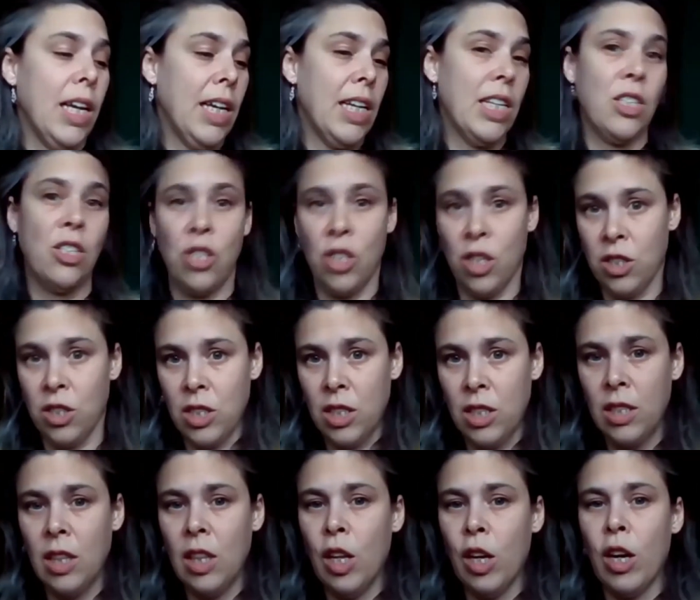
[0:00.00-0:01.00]
It's just
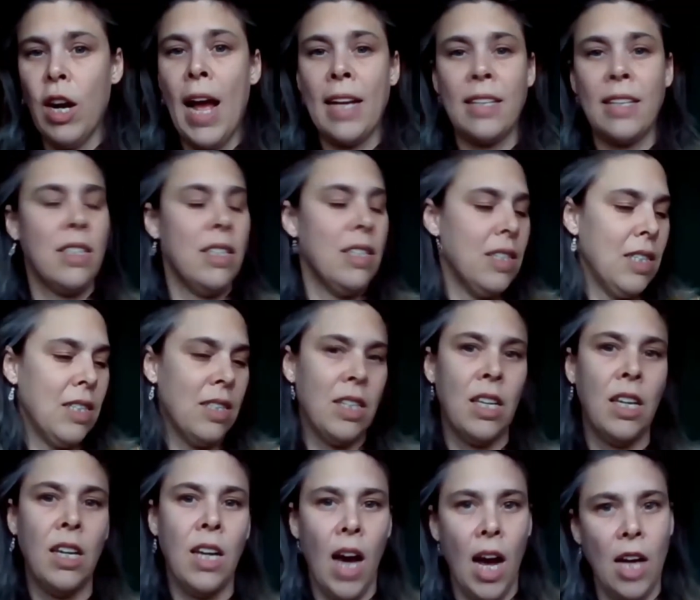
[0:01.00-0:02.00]
their essence is
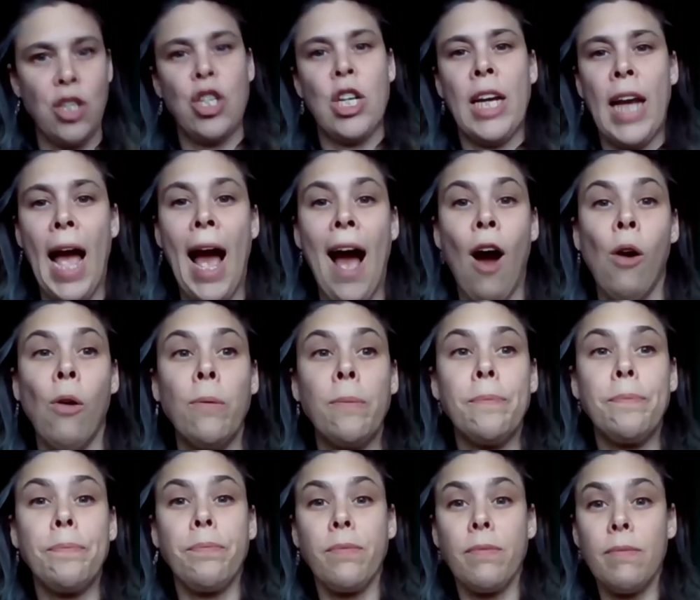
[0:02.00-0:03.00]
gushing out
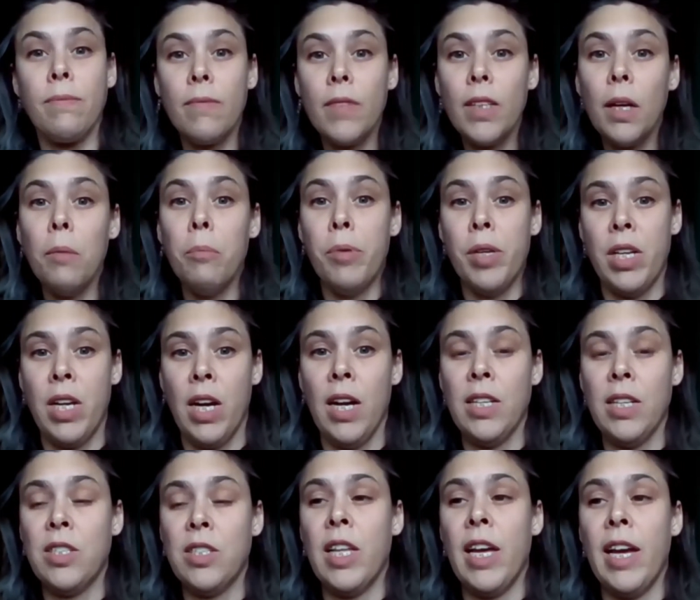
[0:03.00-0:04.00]

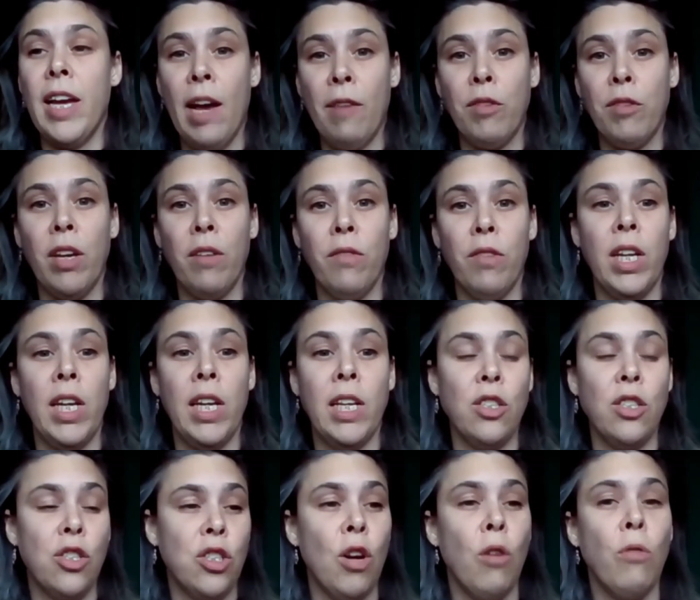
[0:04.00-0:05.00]
because they have given in
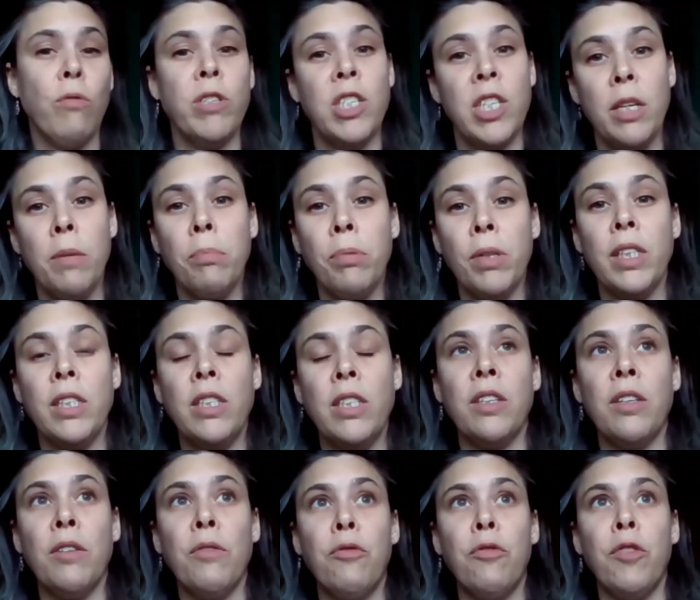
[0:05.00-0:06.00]
so deeply to
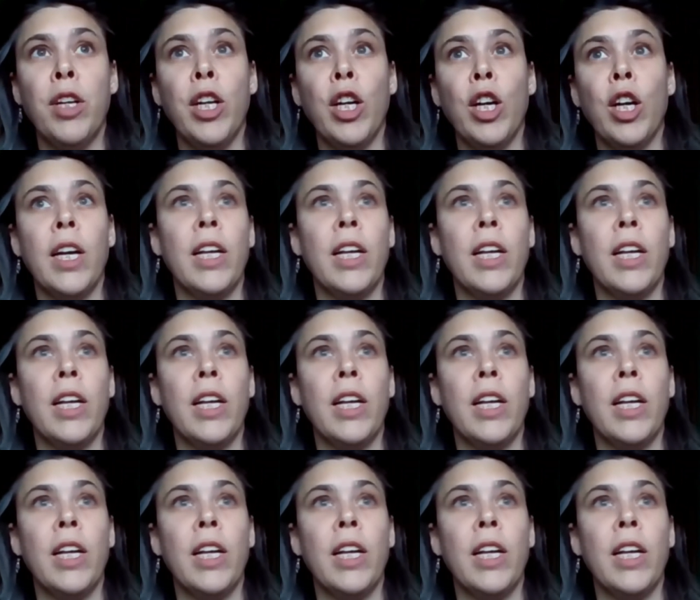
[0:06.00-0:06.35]
the fear.